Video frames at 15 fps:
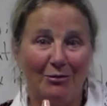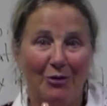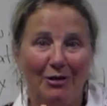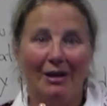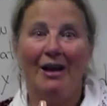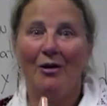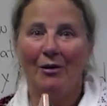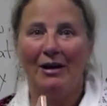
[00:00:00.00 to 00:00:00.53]
Keep
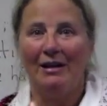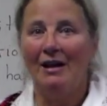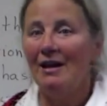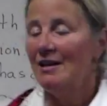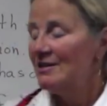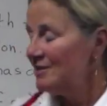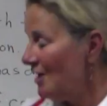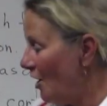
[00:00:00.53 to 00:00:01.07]
going. Wait.
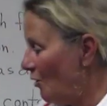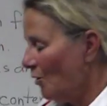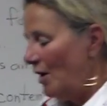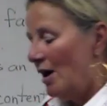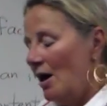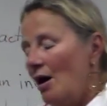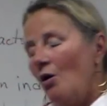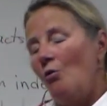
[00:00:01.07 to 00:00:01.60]
So,
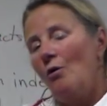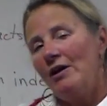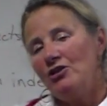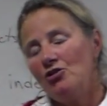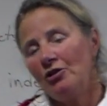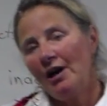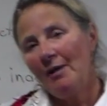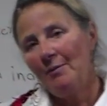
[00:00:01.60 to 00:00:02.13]
when
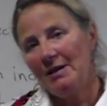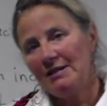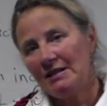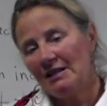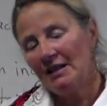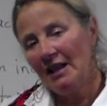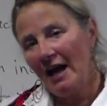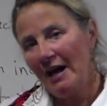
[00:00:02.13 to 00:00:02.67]
you come
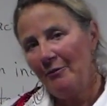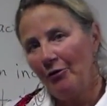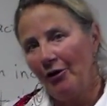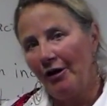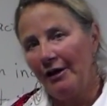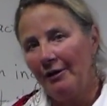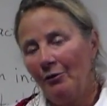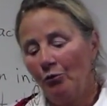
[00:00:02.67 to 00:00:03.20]
into the
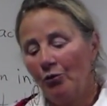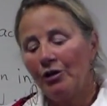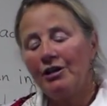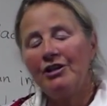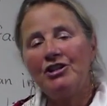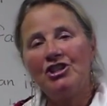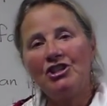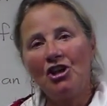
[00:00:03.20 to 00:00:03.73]
library, we're
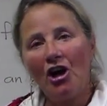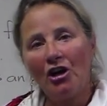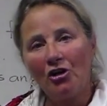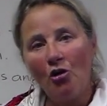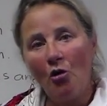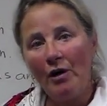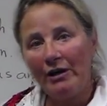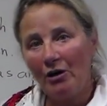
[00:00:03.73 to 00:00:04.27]
going to
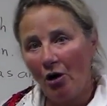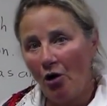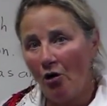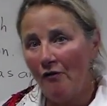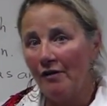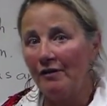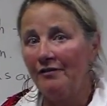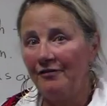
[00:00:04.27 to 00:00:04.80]
start going
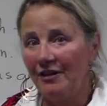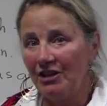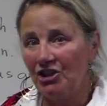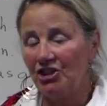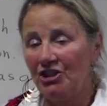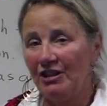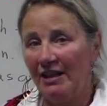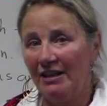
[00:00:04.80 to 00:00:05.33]
over
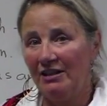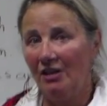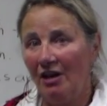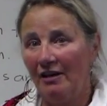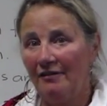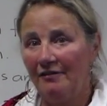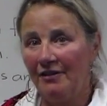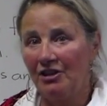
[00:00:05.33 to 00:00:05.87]
fiction and
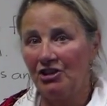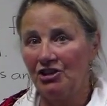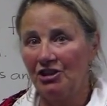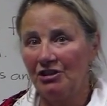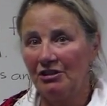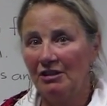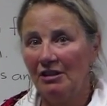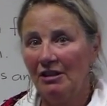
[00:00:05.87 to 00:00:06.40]

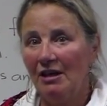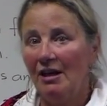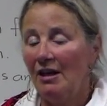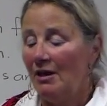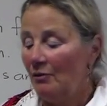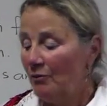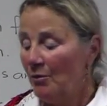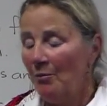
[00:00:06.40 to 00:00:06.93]
nonfiction.
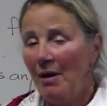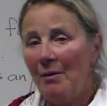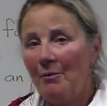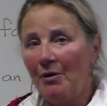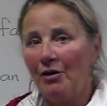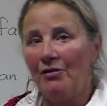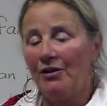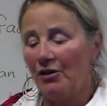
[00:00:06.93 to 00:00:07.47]

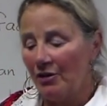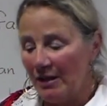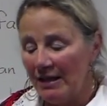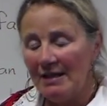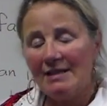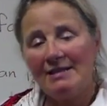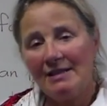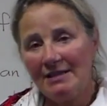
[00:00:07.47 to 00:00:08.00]
Remember, there
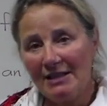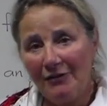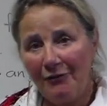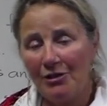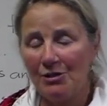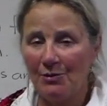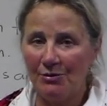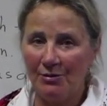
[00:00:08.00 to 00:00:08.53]
is a
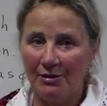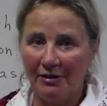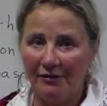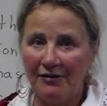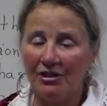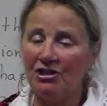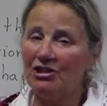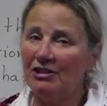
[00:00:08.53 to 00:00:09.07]
difference between a
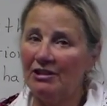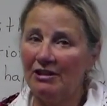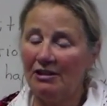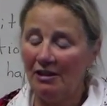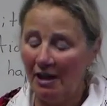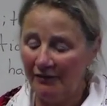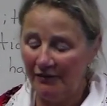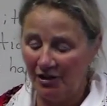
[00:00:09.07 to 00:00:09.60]
fiction and
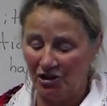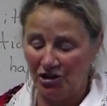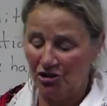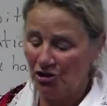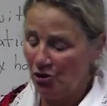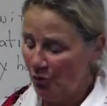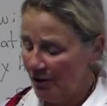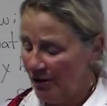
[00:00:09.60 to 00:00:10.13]
a
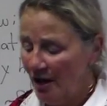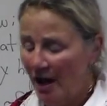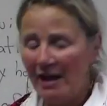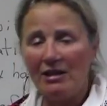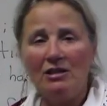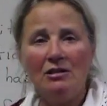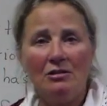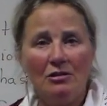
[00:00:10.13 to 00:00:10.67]
nonfiction. You would
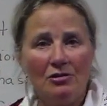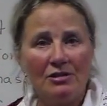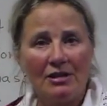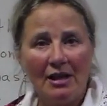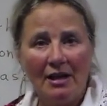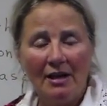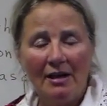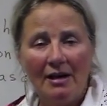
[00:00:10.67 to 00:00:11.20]
not use
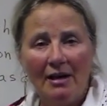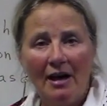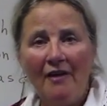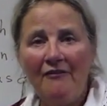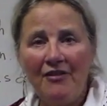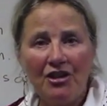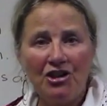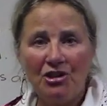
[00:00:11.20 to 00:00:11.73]
a
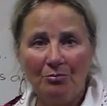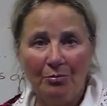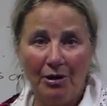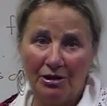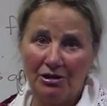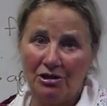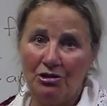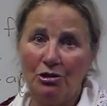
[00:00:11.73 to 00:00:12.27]
fiction
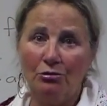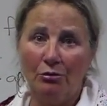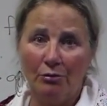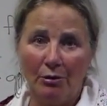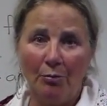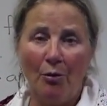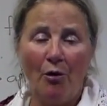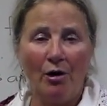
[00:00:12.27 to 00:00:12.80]
book to do a
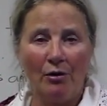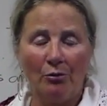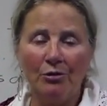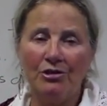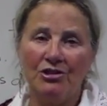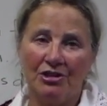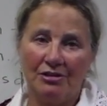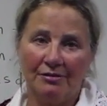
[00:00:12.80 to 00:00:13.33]
report,
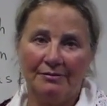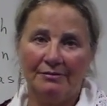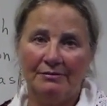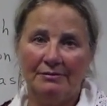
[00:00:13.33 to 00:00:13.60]
would you?